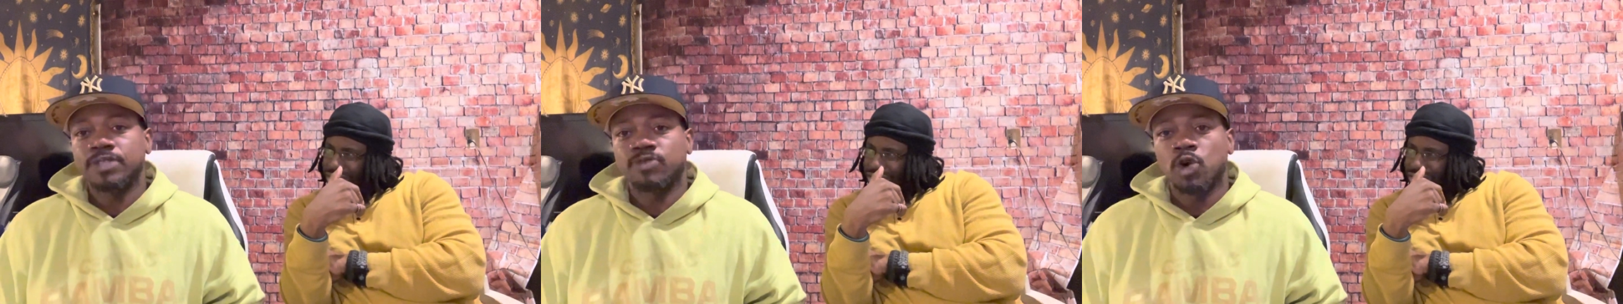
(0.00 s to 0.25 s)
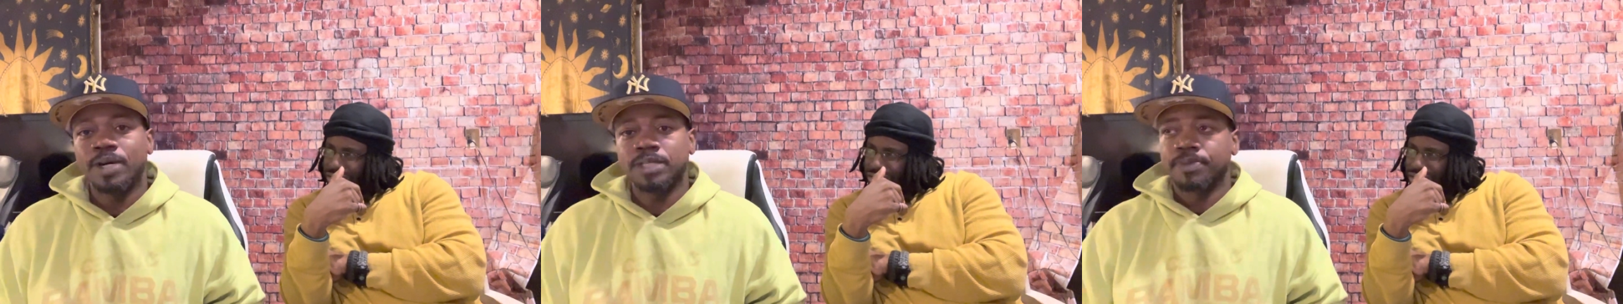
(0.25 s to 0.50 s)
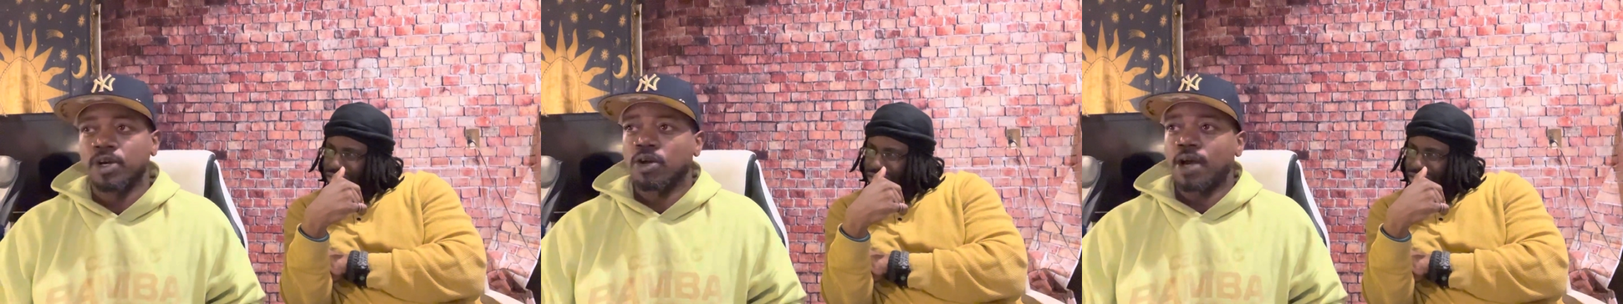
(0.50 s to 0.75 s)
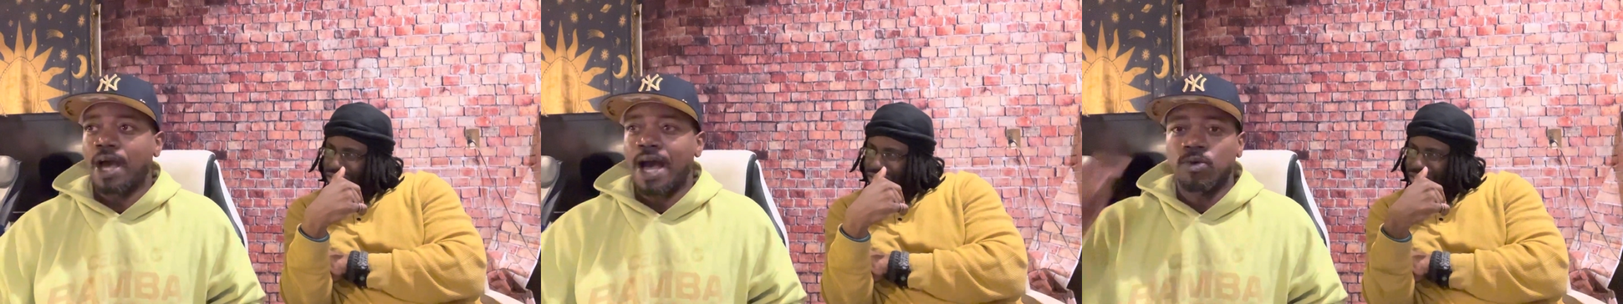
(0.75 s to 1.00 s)
Speaker 1: robots,
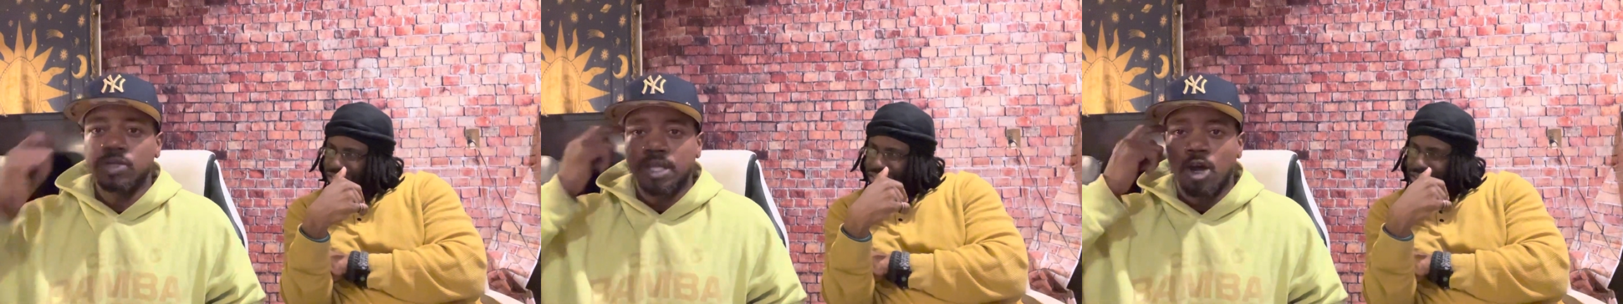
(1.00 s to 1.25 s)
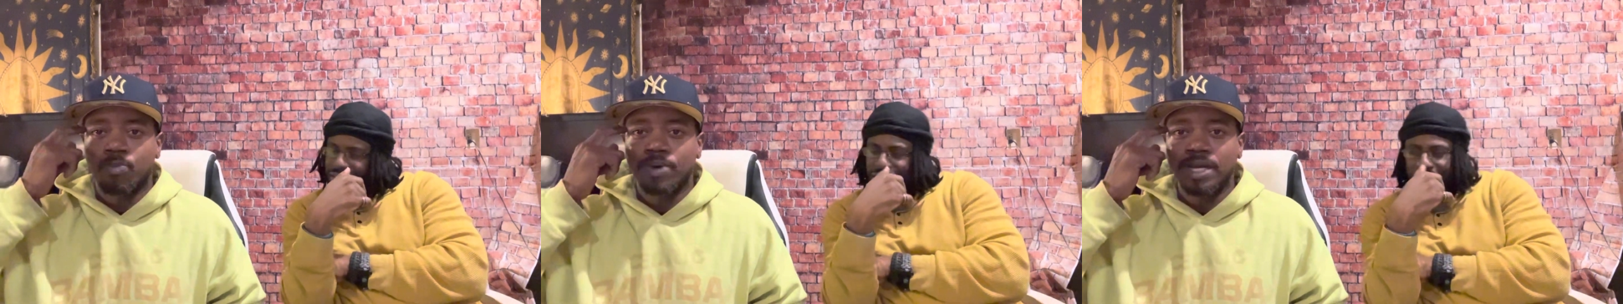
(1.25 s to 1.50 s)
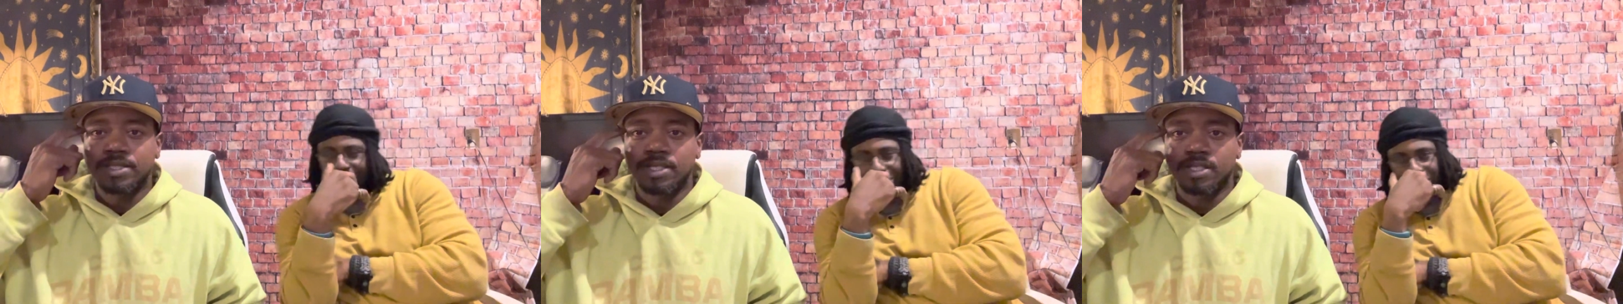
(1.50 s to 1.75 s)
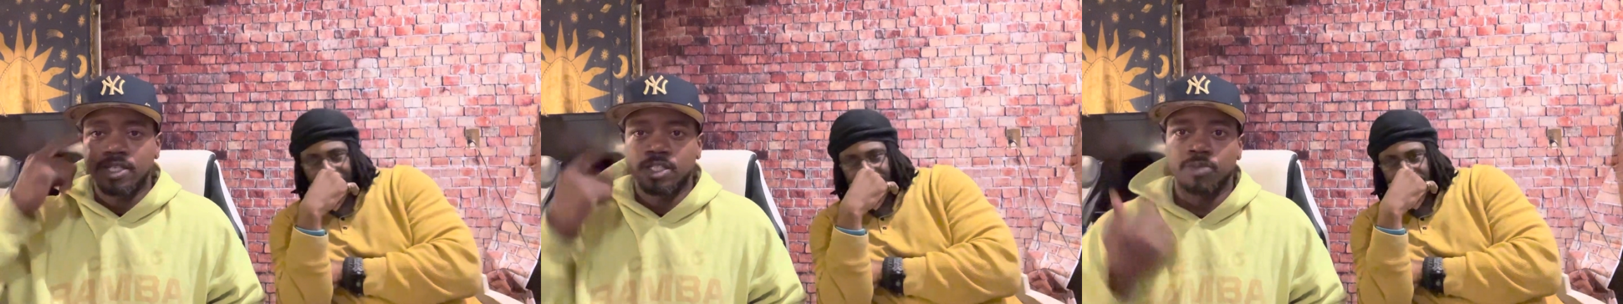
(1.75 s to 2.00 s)
but our thought
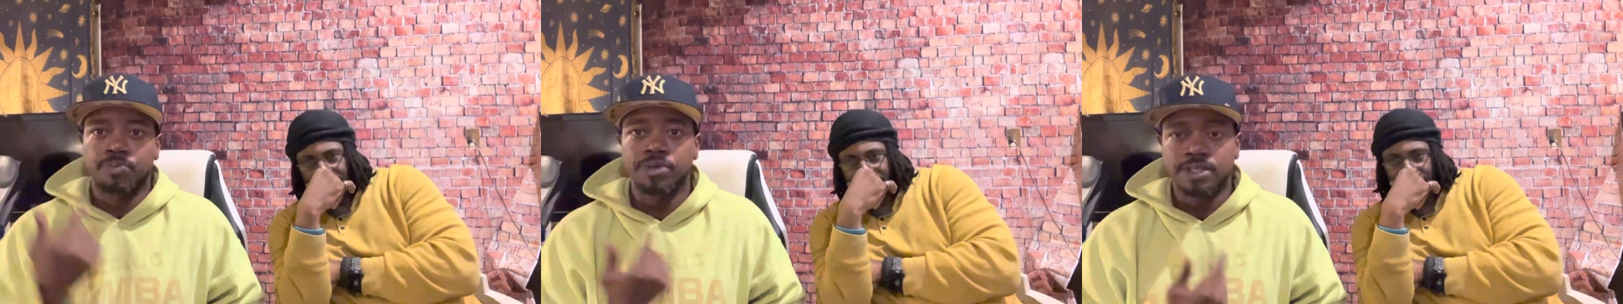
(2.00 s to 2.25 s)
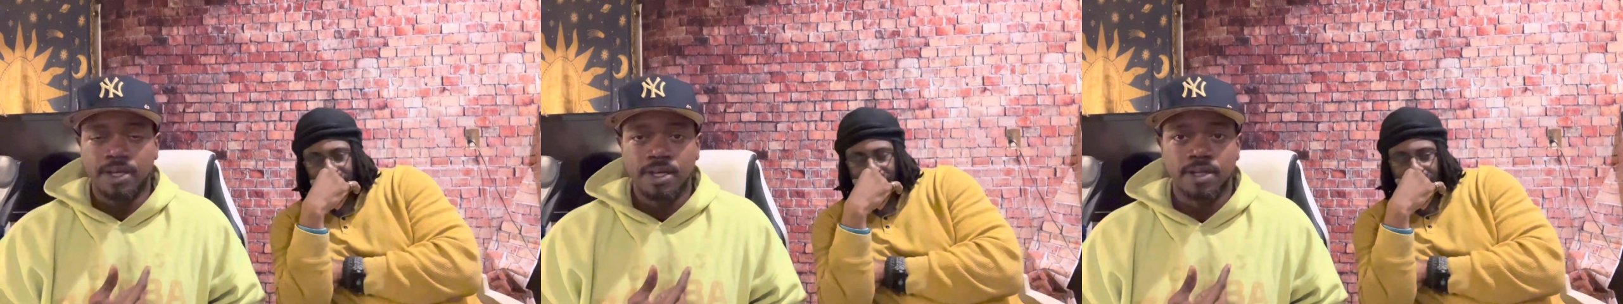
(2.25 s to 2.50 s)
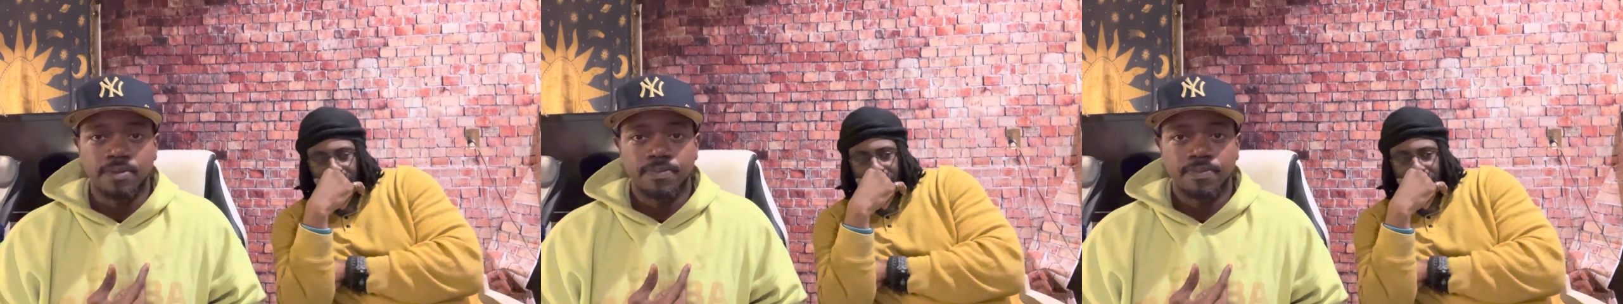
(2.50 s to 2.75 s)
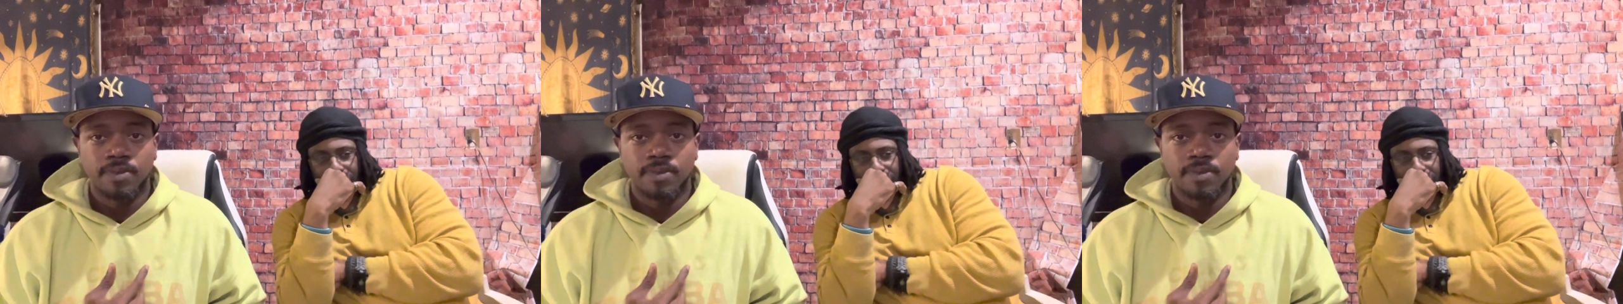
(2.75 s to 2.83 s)
process is to protect